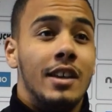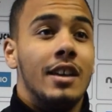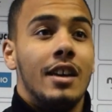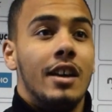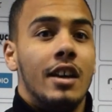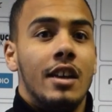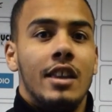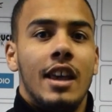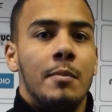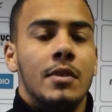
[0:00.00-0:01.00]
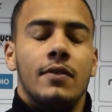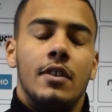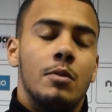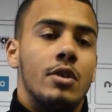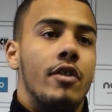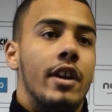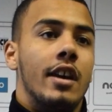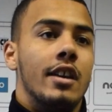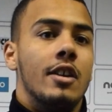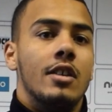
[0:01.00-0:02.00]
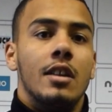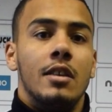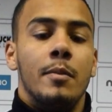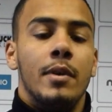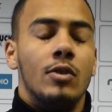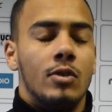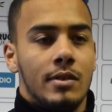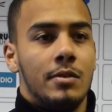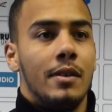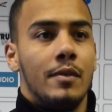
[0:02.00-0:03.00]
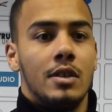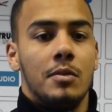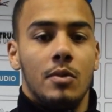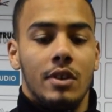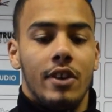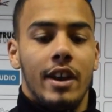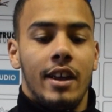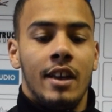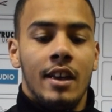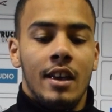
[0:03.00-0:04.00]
The atmosphere were great, you know, the build up to it were great,